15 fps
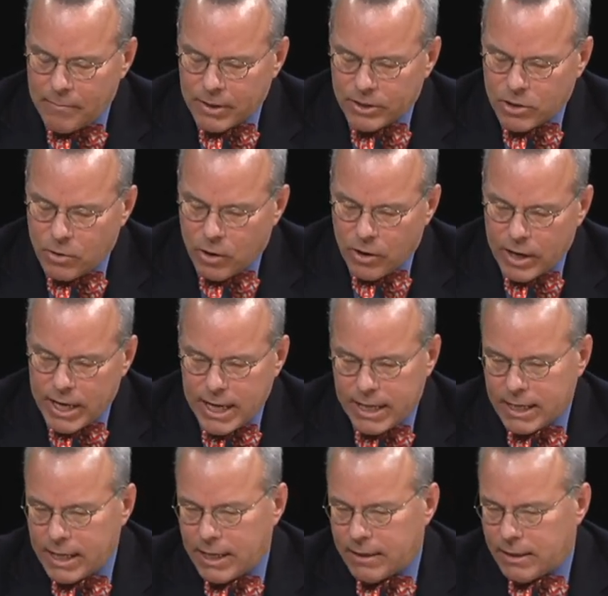So Ernie
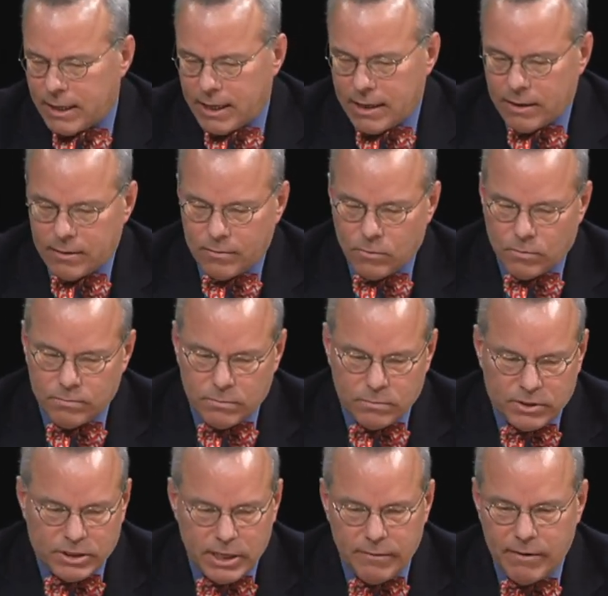and
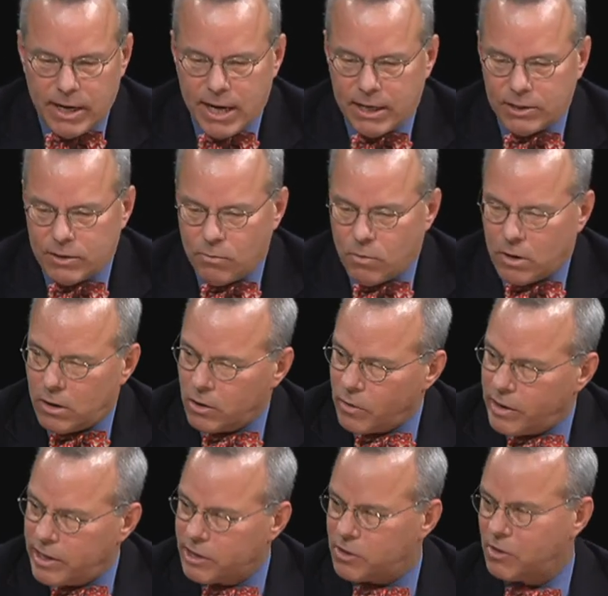CVS and
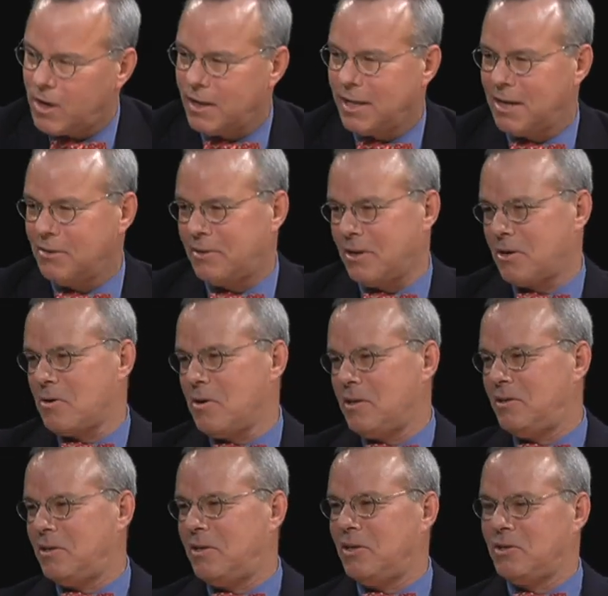Walgreens are all out there
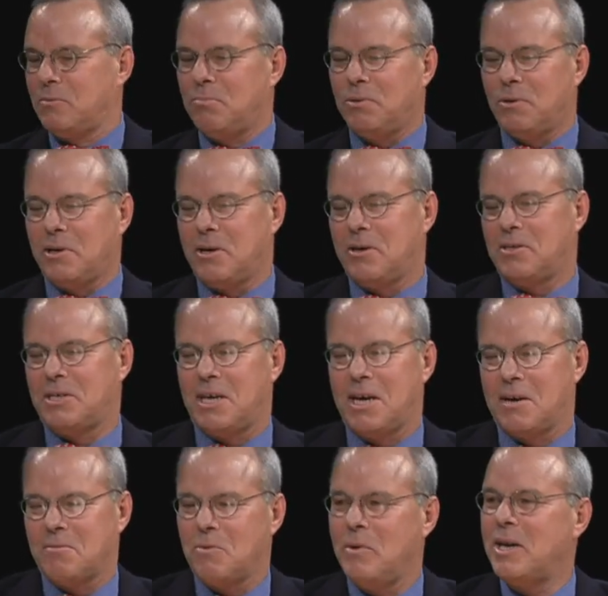going to these employers
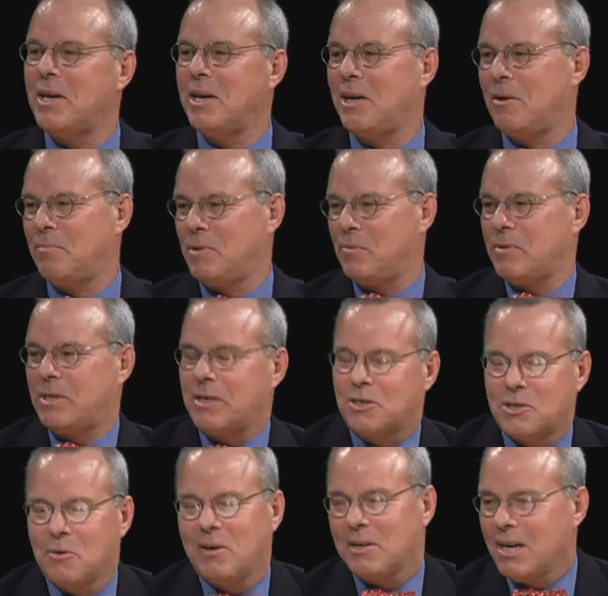saying, we can help you with this.
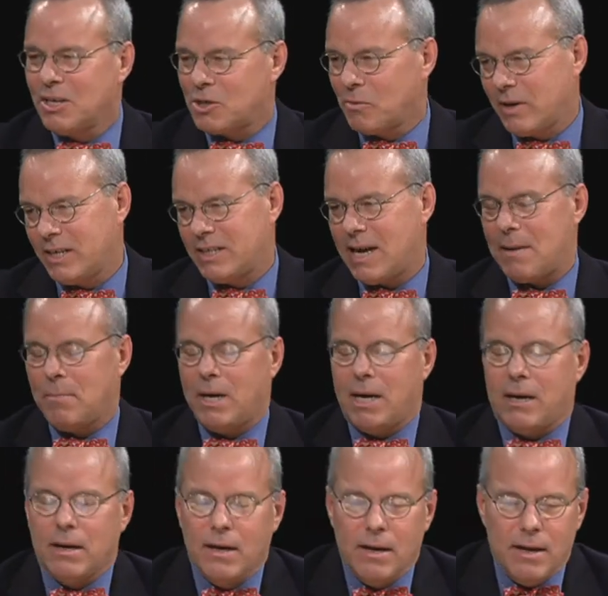So what does that mean?